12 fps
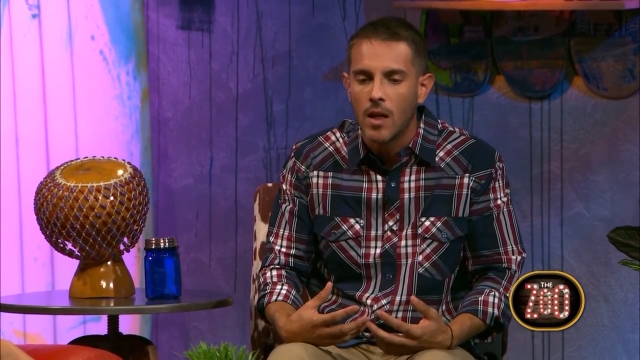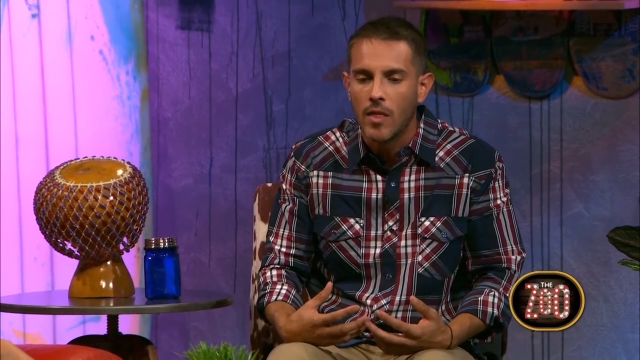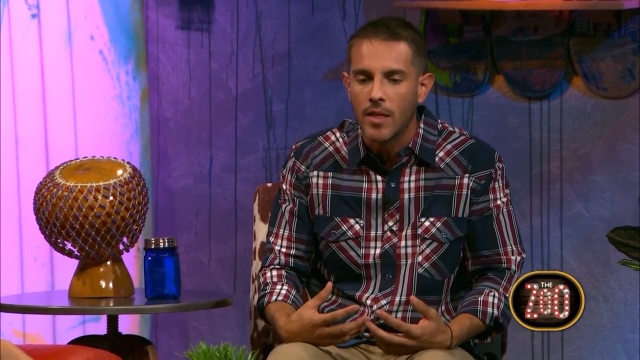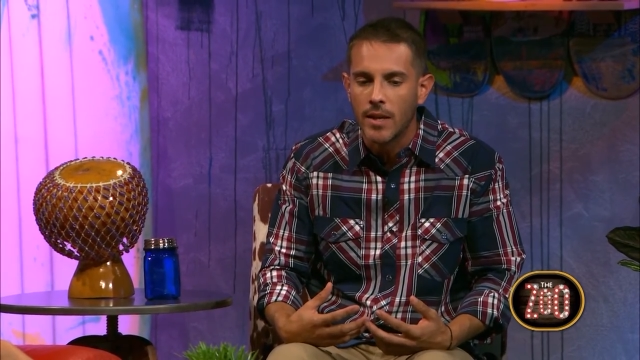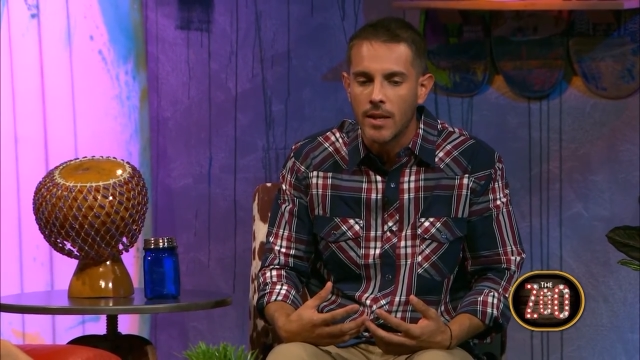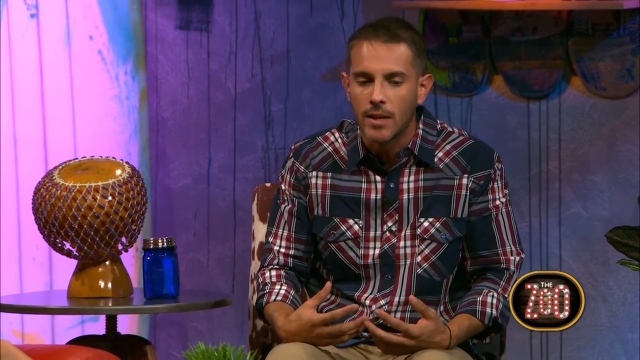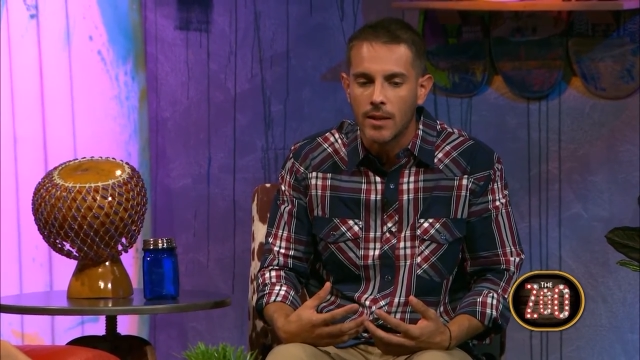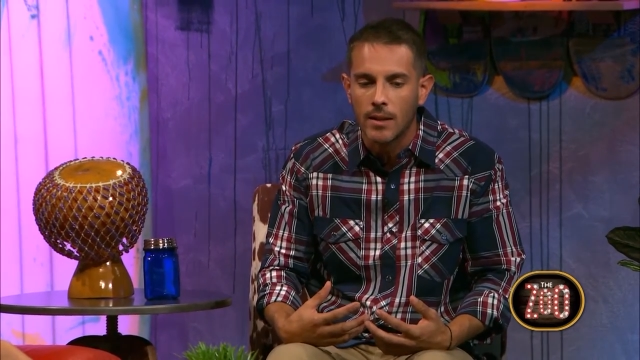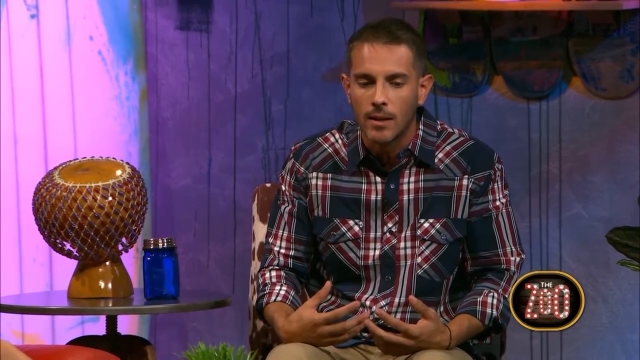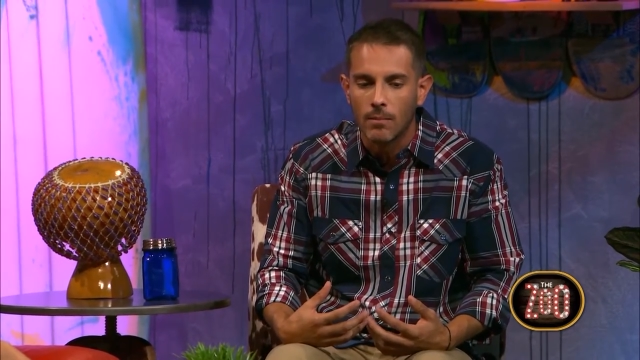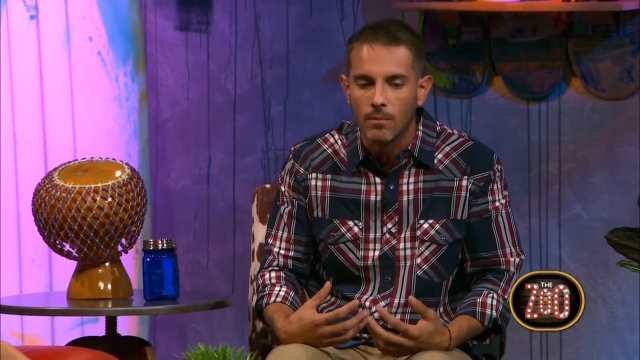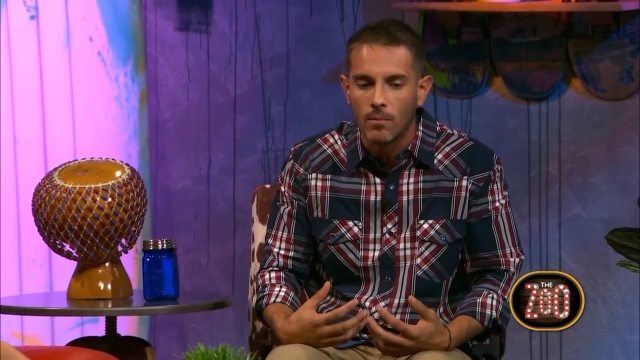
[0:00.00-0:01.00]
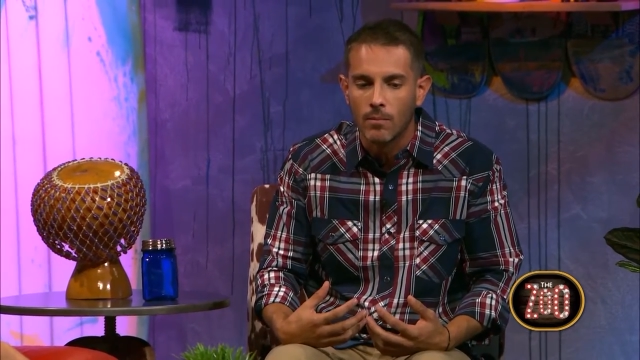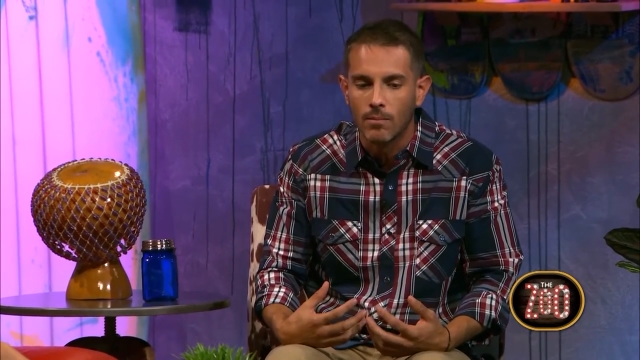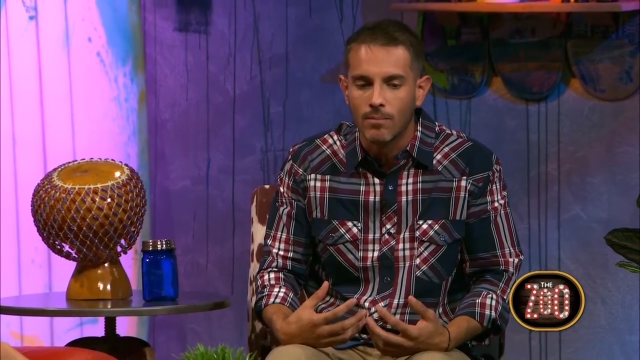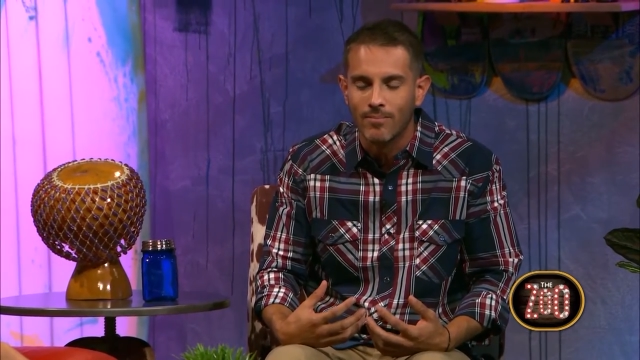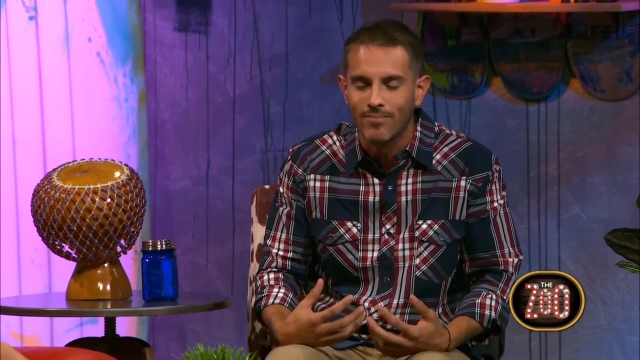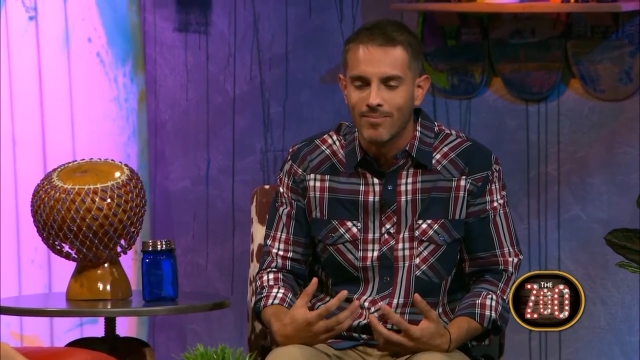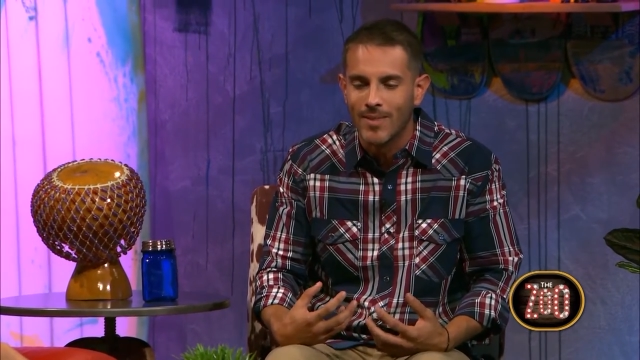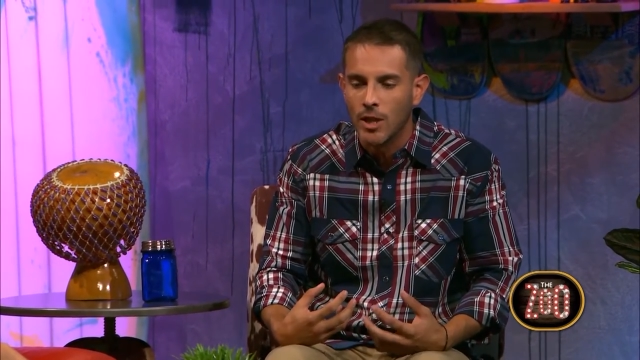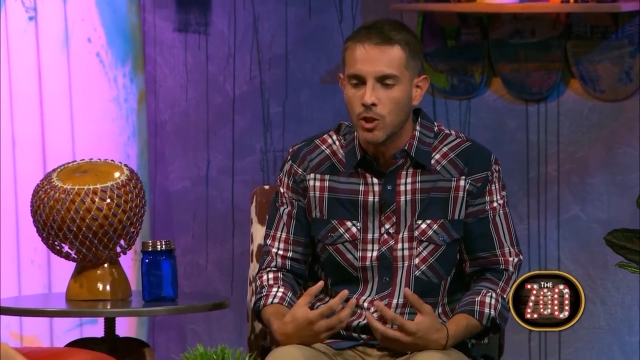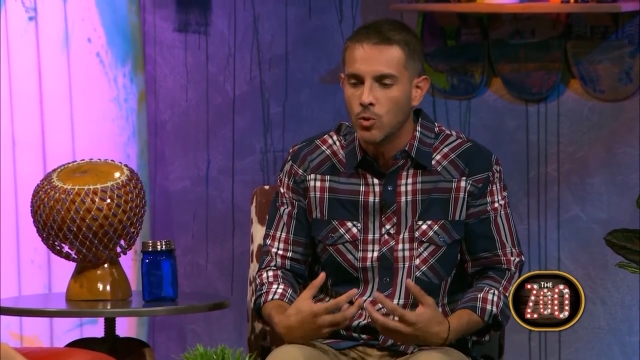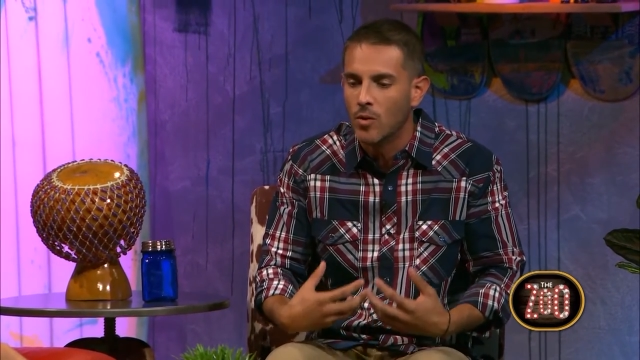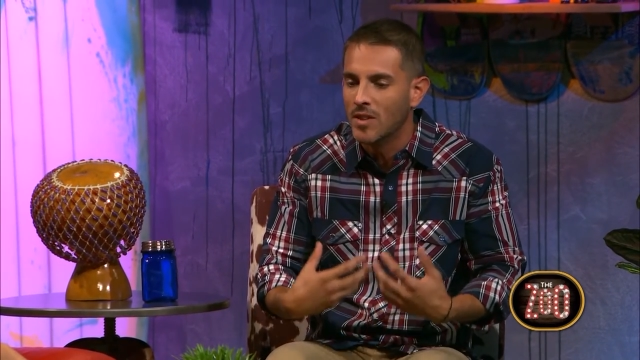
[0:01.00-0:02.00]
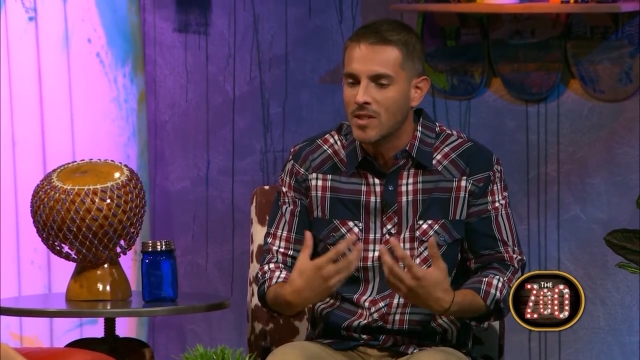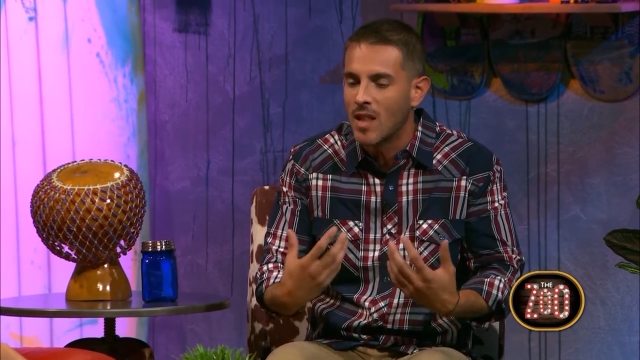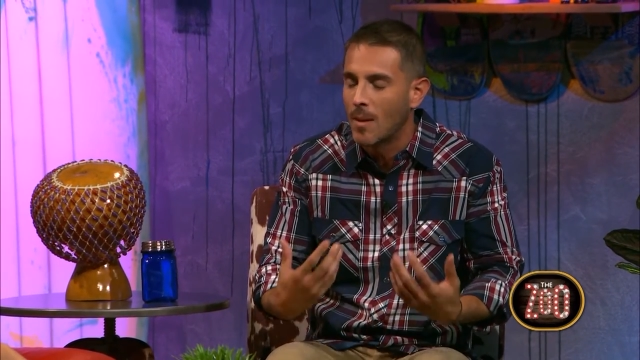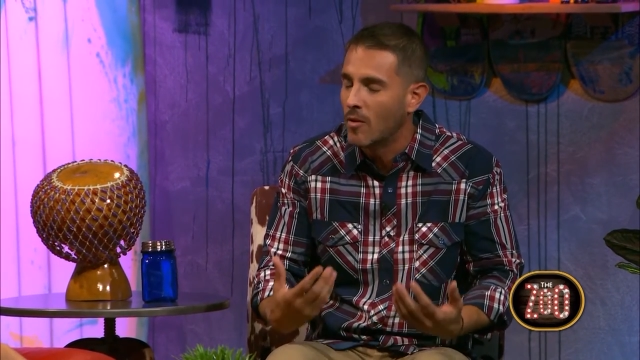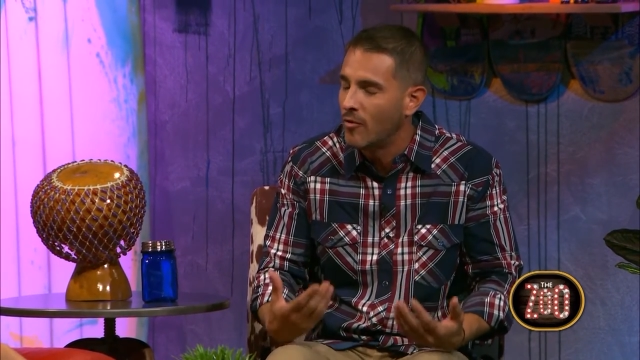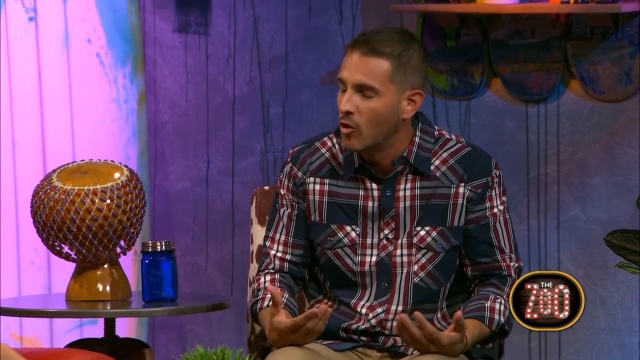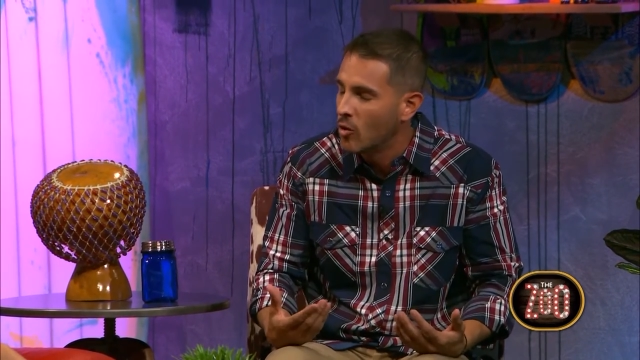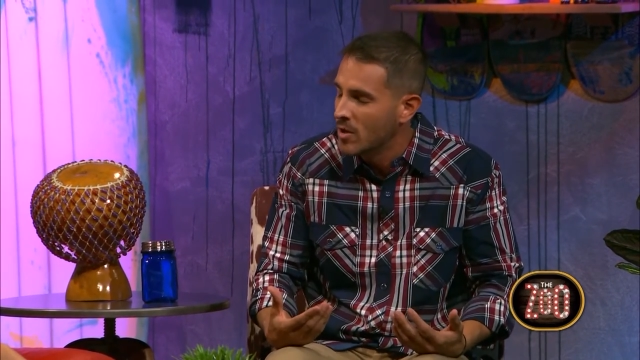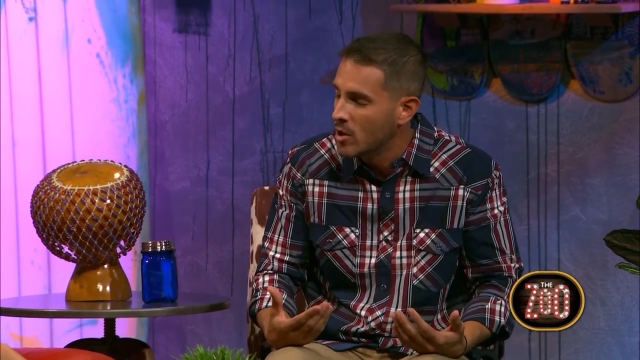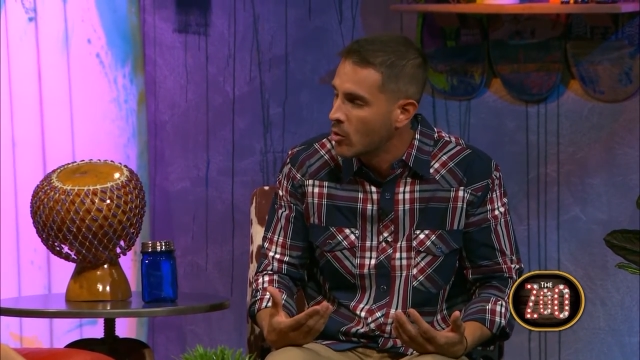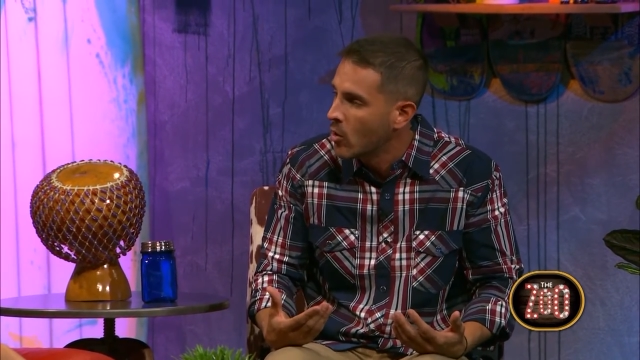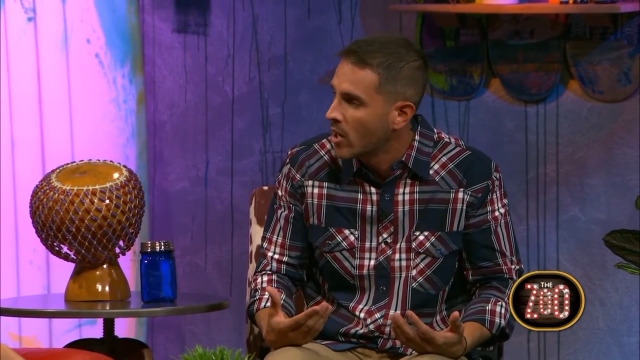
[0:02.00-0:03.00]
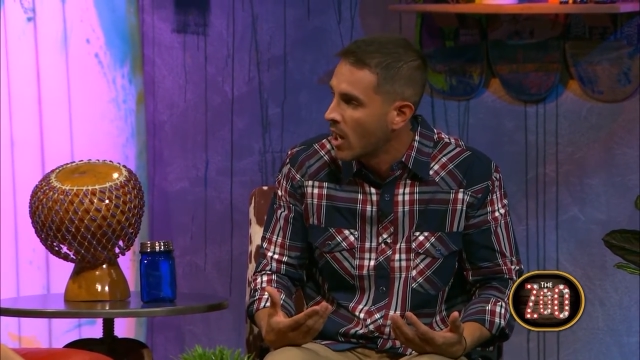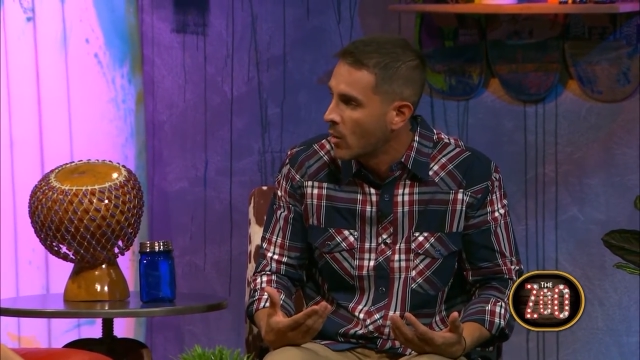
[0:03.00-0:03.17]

the issue of Islamophobia going